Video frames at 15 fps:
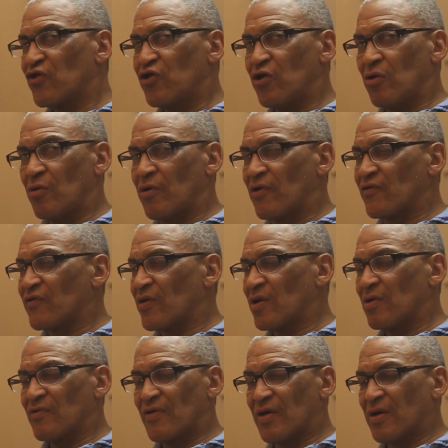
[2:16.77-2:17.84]
curious,
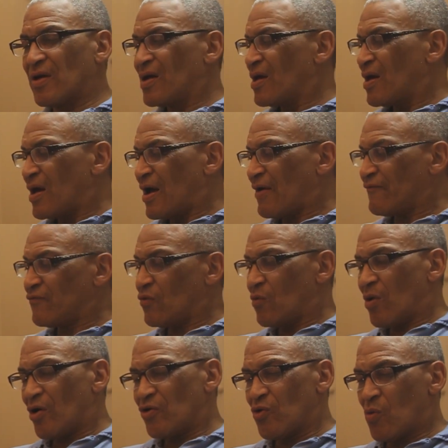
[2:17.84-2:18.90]
and it was like, after a
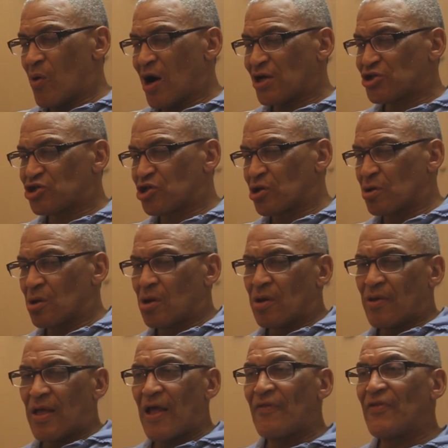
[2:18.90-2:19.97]
while you watch it,
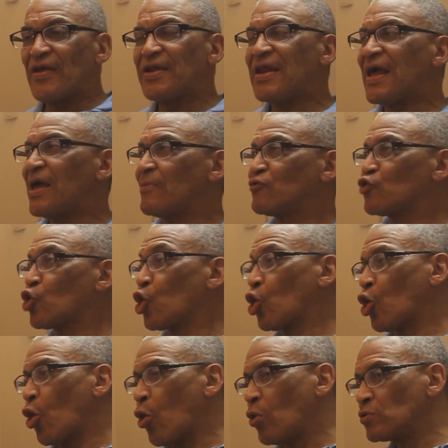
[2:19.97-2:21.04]
and the names,
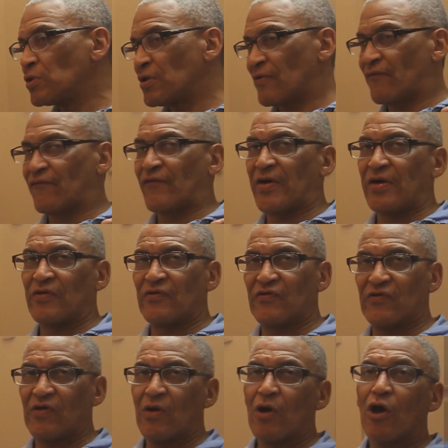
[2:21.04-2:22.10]
Cola
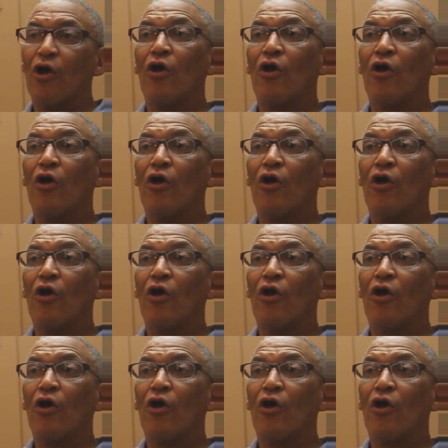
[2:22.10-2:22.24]
Face,